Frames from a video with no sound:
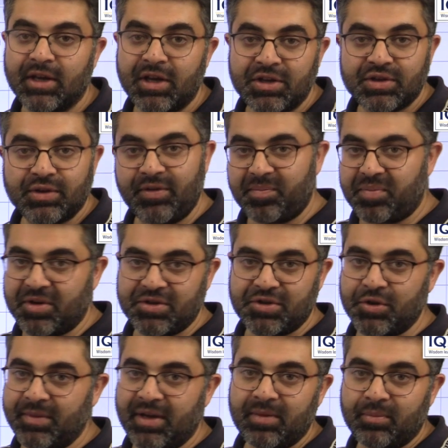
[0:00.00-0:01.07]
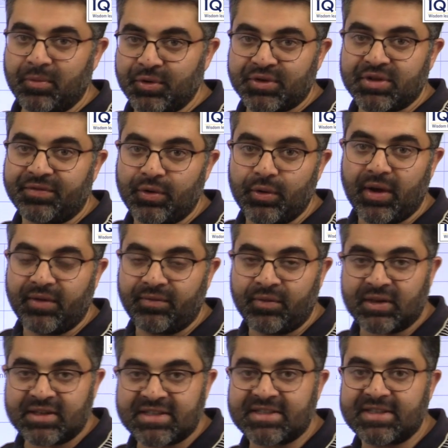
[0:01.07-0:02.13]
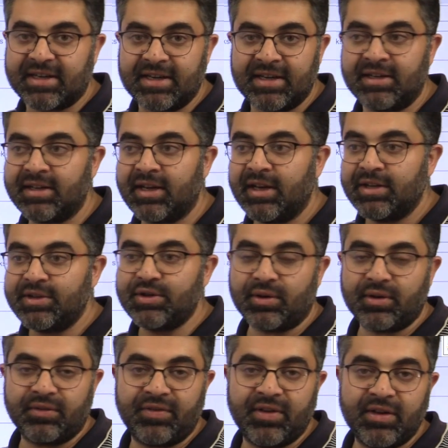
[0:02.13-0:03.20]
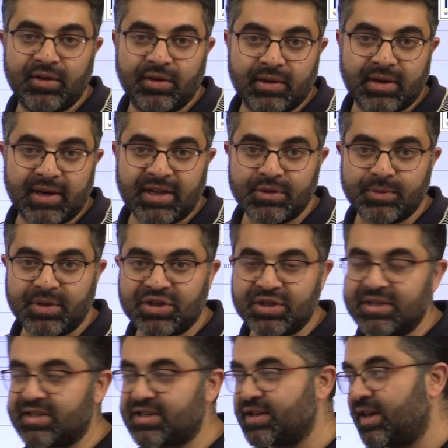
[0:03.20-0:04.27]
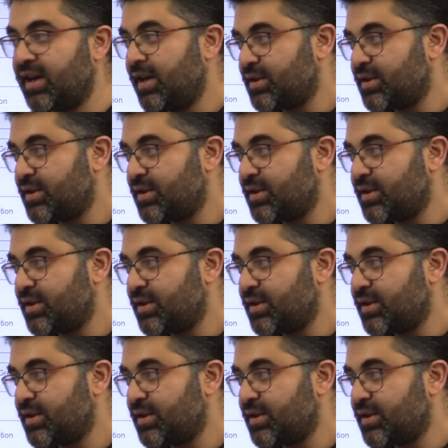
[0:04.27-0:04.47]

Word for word: So we presume that most of you have not studied geography in your graduations.